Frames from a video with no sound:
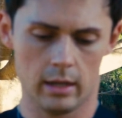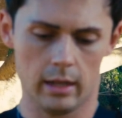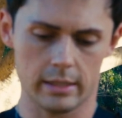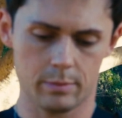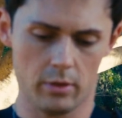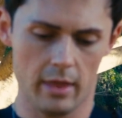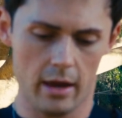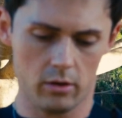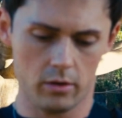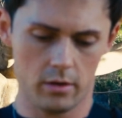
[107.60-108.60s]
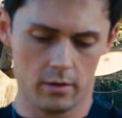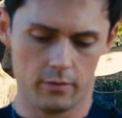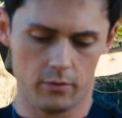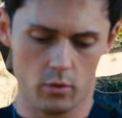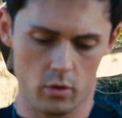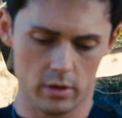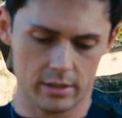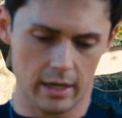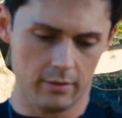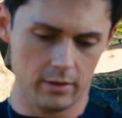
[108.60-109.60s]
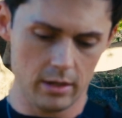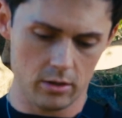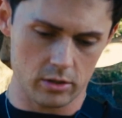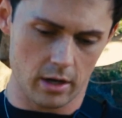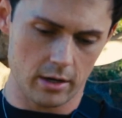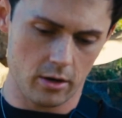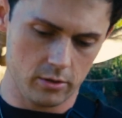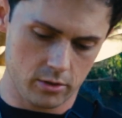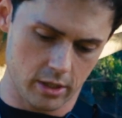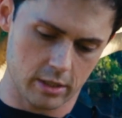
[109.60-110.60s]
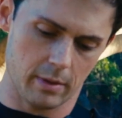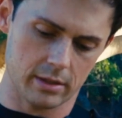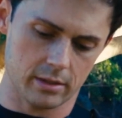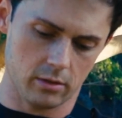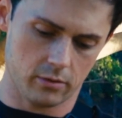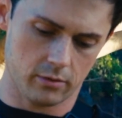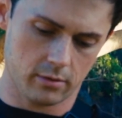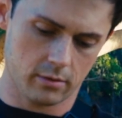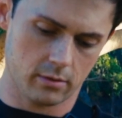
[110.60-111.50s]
Let's put that on for safety because I don't trust myself.